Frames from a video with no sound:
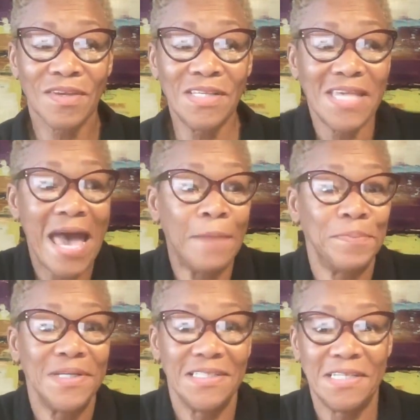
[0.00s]
it's
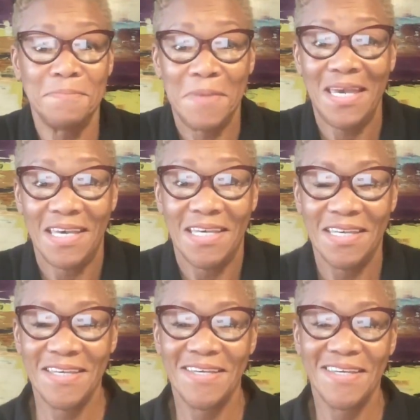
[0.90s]
happening to me.
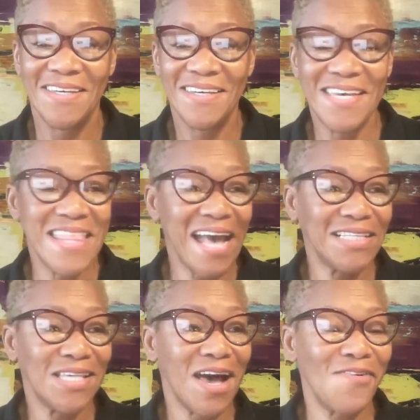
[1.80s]
And
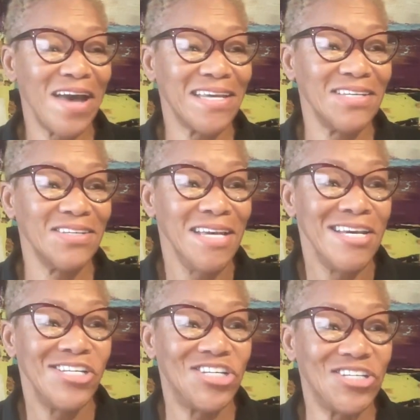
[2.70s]
that's how I can
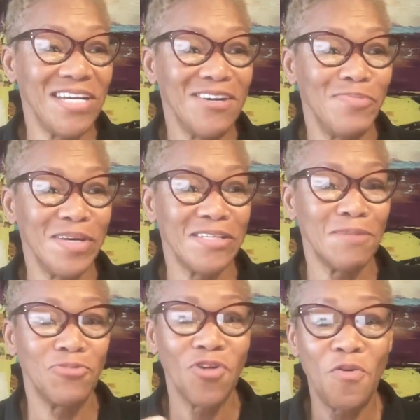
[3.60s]
share because
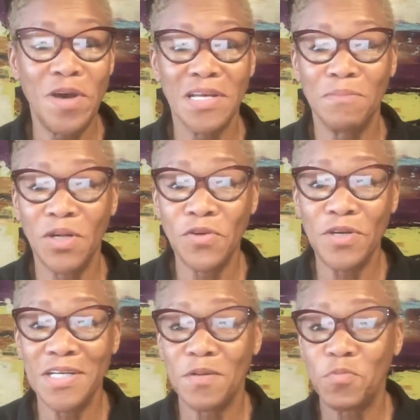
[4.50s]
I'm growing, I'm
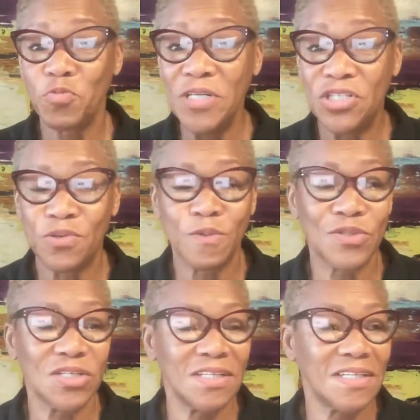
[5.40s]
learning, I'm
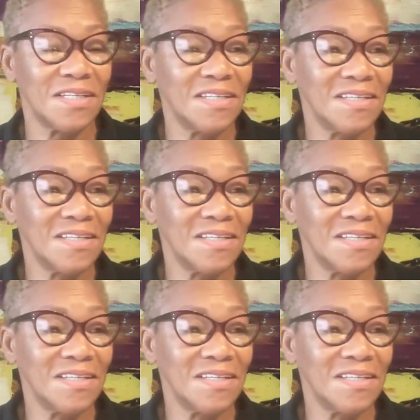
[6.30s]
researching.